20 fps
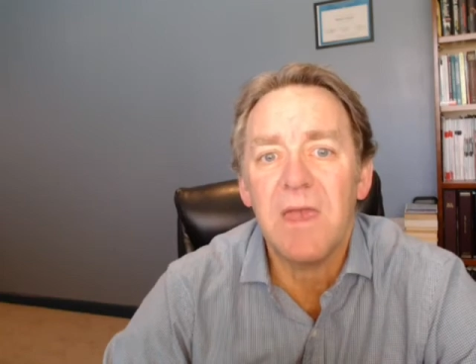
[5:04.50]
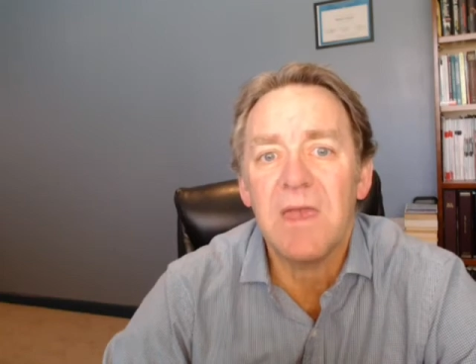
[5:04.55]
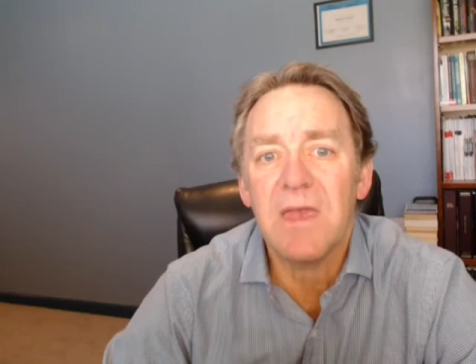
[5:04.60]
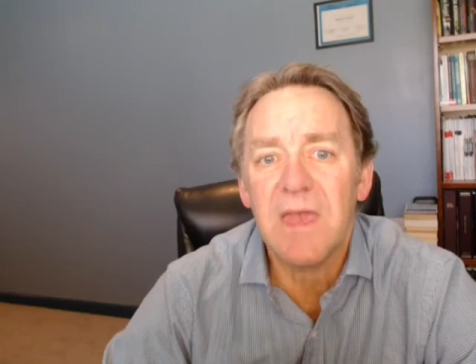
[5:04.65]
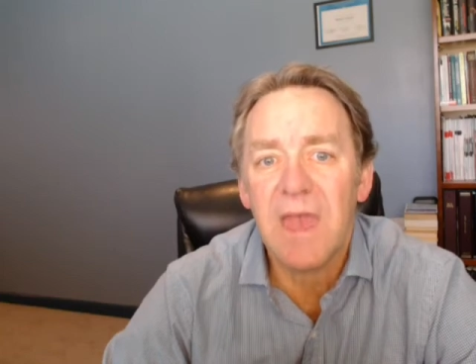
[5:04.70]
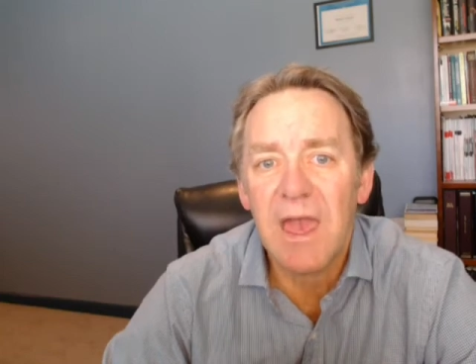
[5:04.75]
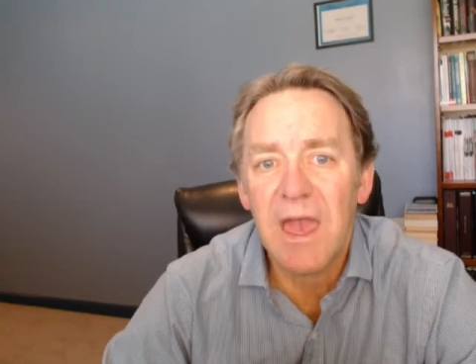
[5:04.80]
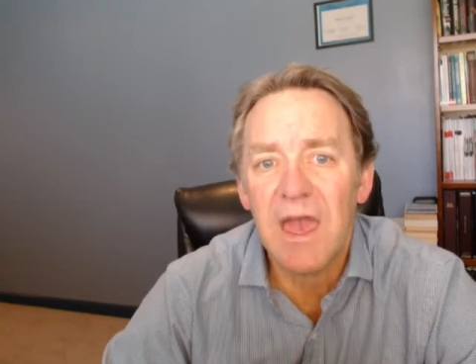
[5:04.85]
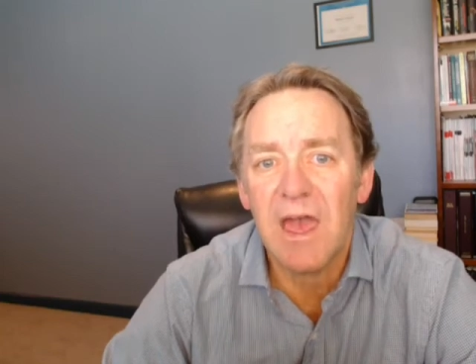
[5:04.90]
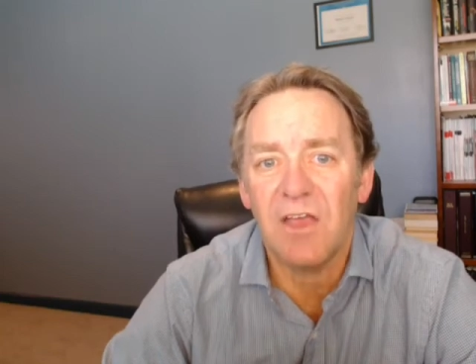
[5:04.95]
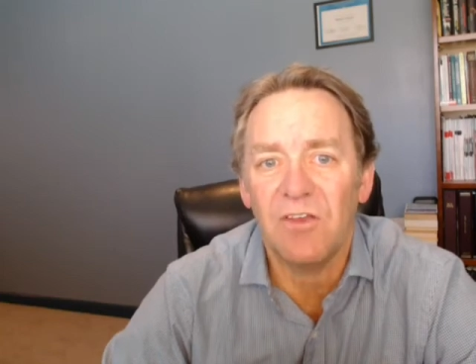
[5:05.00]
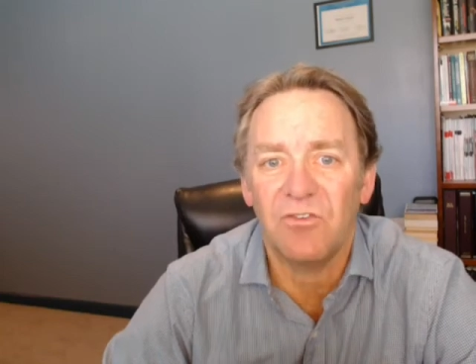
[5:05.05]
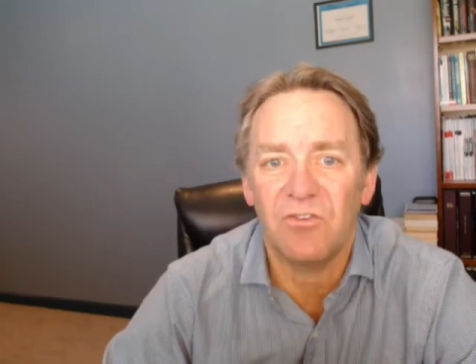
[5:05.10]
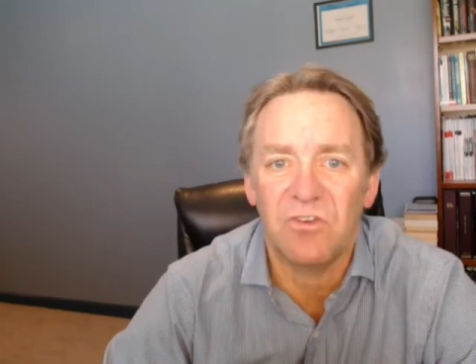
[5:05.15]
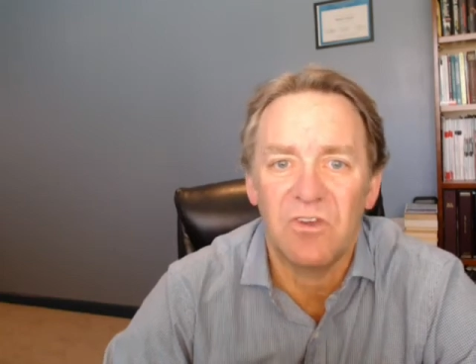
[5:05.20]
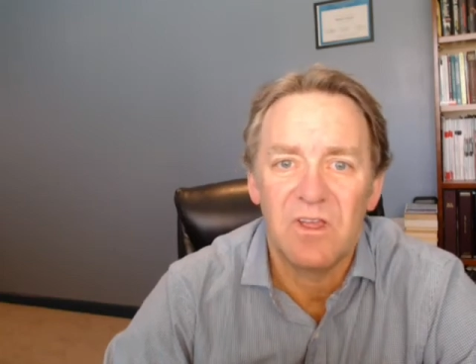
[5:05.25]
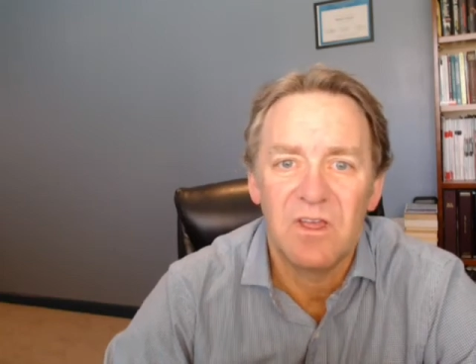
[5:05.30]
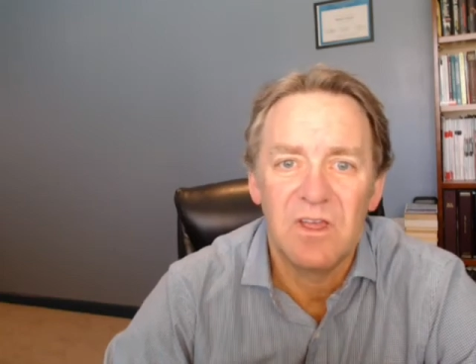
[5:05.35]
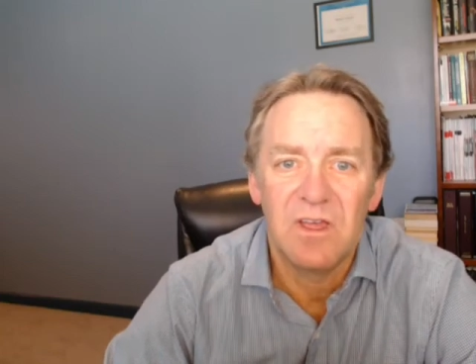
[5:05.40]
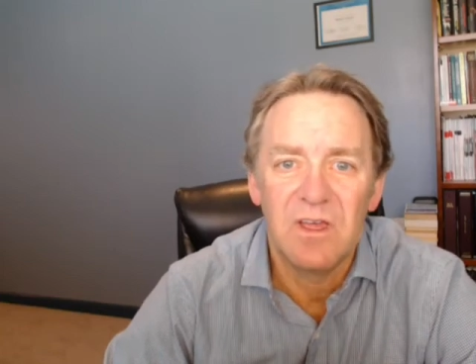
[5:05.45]
cash.
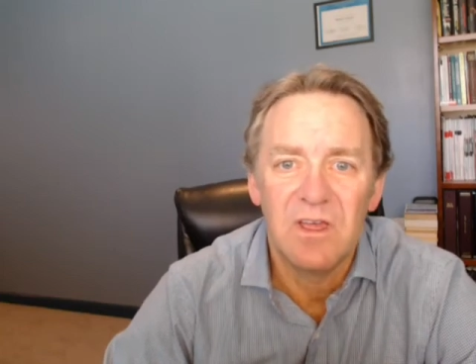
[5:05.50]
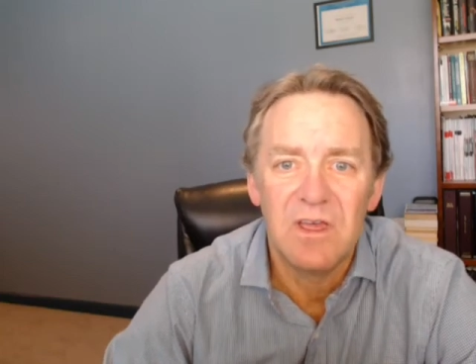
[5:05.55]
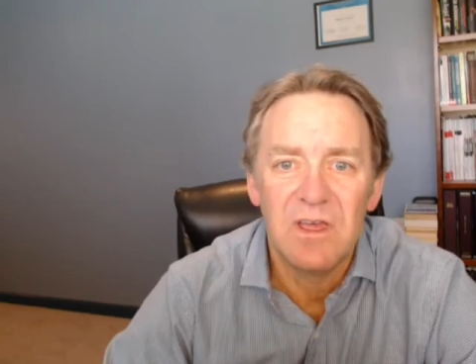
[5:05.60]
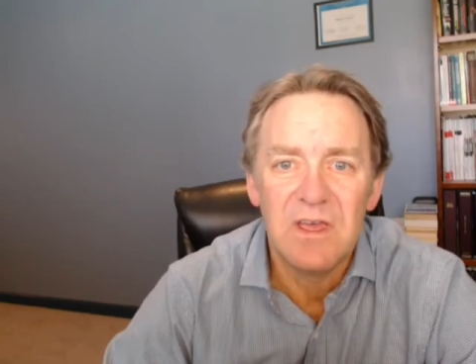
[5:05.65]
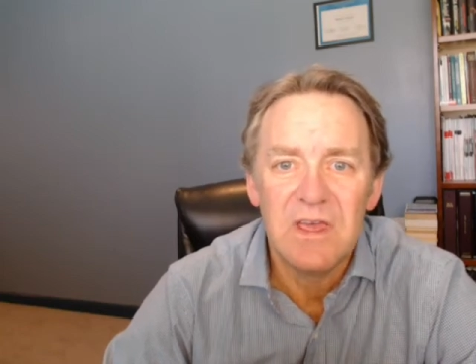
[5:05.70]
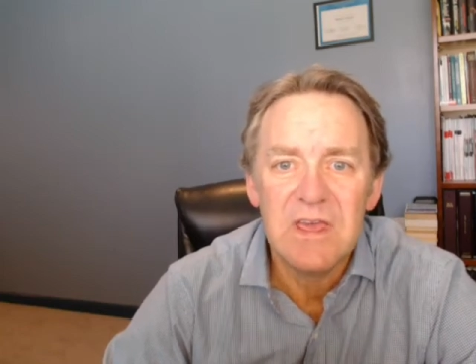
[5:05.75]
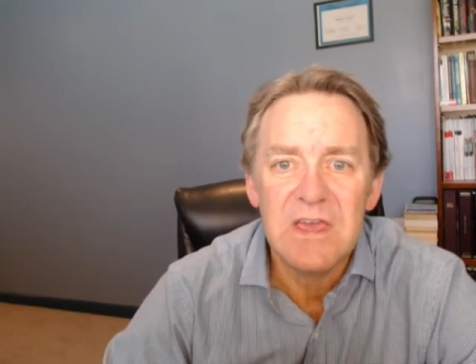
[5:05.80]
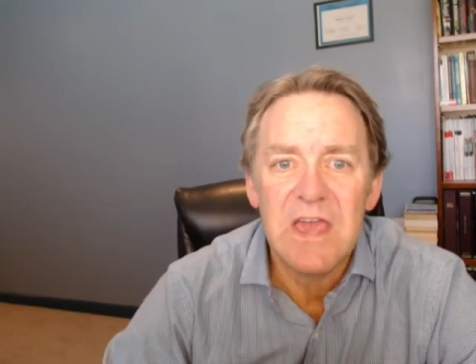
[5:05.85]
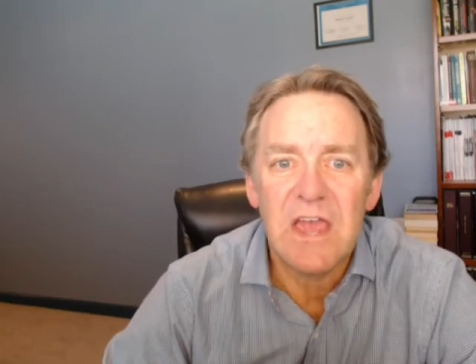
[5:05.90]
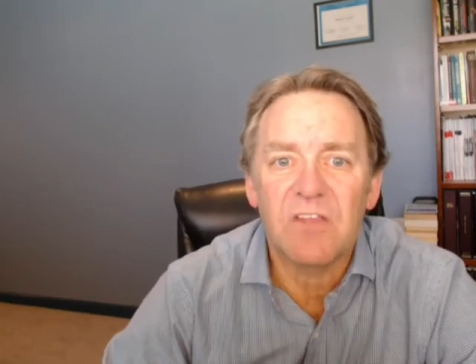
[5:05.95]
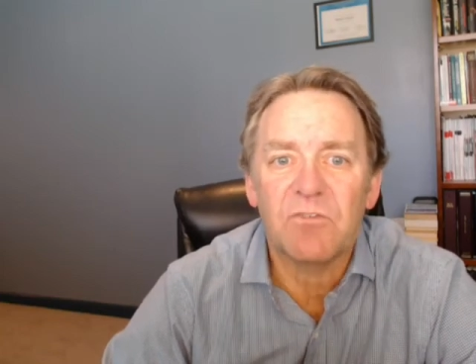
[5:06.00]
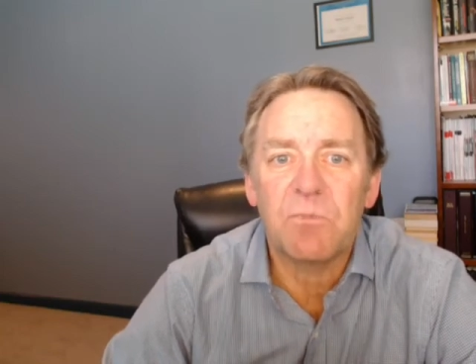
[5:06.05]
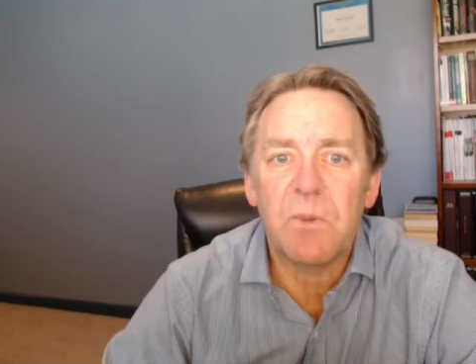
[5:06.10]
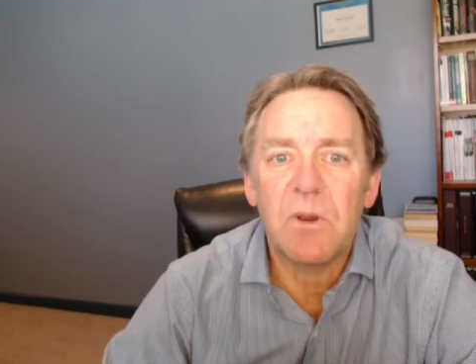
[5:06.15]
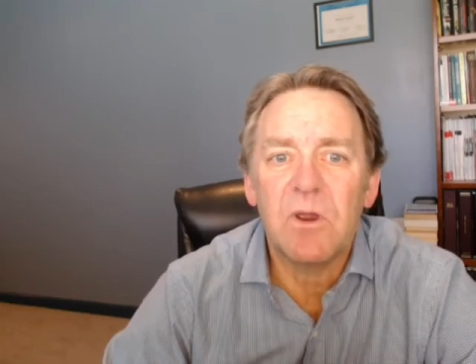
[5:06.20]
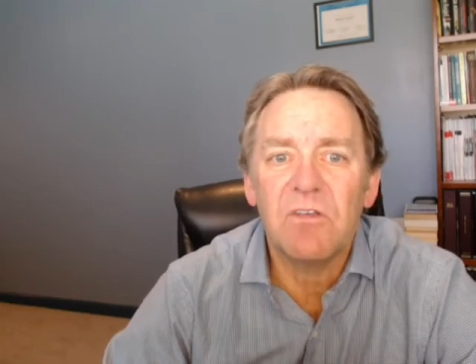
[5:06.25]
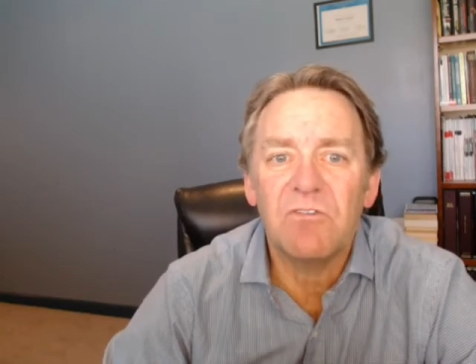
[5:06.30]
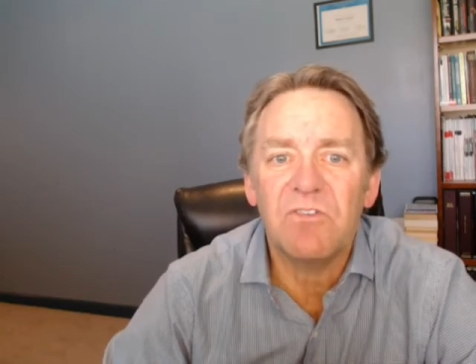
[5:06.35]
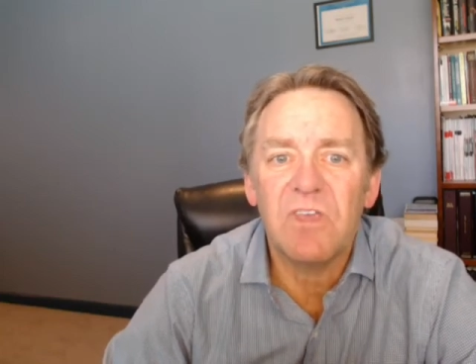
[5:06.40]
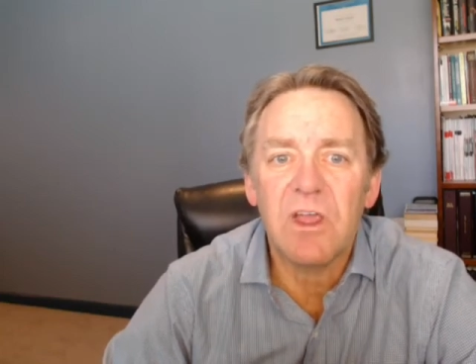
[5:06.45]
Experience the